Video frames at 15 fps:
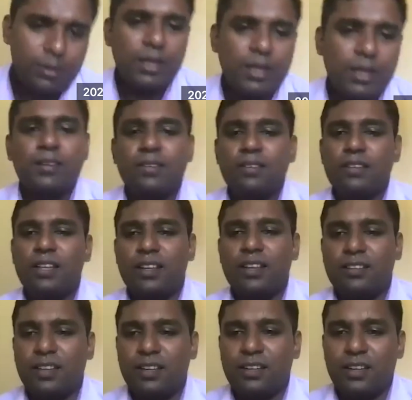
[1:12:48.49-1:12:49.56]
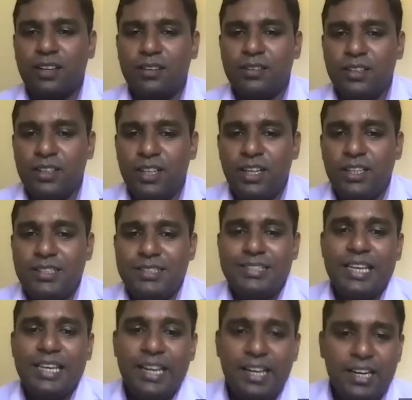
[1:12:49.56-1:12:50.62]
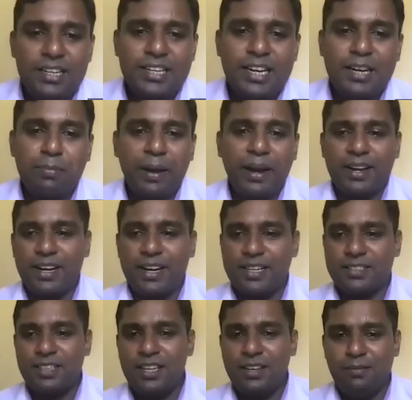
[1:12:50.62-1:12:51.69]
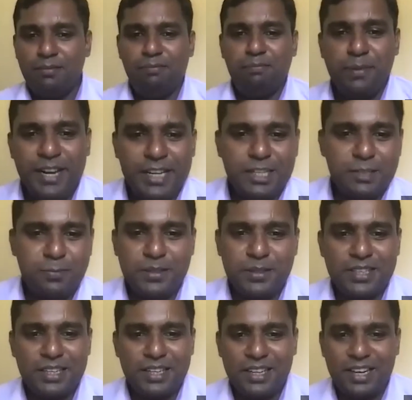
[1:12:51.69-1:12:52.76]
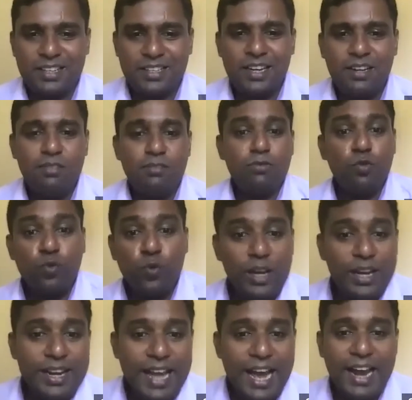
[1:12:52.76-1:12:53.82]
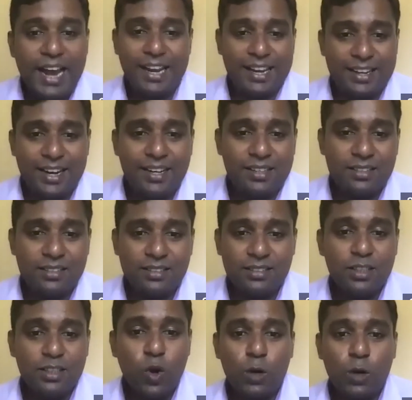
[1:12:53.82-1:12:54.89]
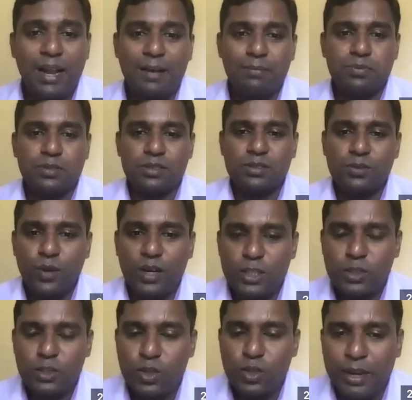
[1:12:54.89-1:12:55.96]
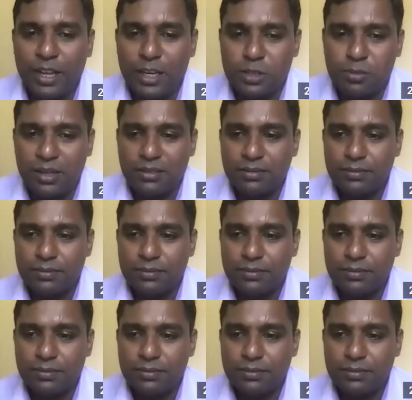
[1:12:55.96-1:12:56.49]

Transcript: Emergency cesarean section. Singleton pregnancy, breech presentation, fully dilated, cord prolapse. What is your management?